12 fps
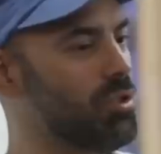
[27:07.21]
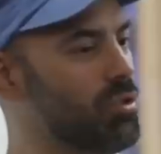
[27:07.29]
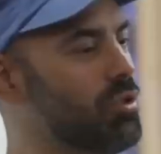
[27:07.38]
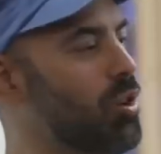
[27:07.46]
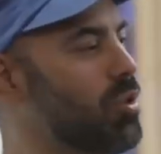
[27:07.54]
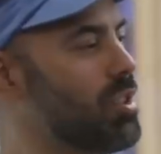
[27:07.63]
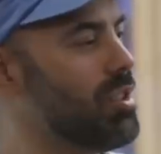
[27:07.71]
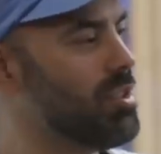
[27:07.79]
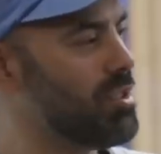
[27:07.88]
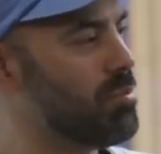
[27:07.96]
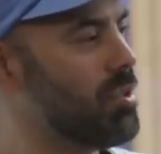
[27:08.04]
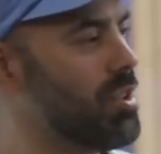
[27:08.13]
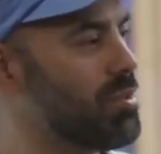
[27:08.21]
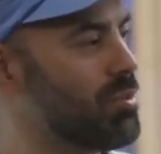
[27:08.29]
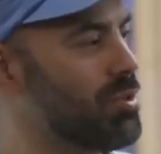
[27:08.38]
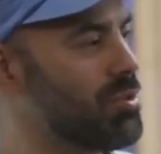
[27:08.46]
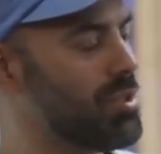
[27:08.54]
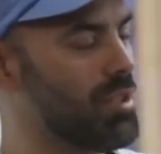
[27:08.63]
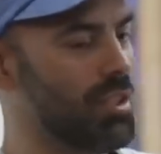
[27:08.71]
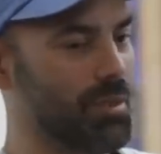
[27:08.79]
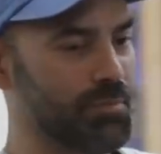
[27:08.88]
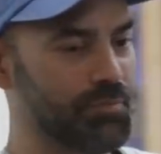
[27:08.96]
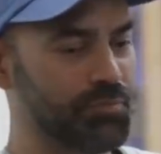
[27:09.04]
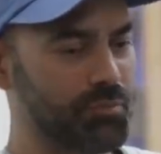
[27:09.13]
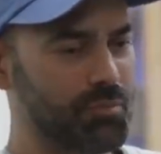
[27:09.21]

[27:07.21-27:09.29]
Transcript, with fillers: you'll know a Yeezy piece when you see it,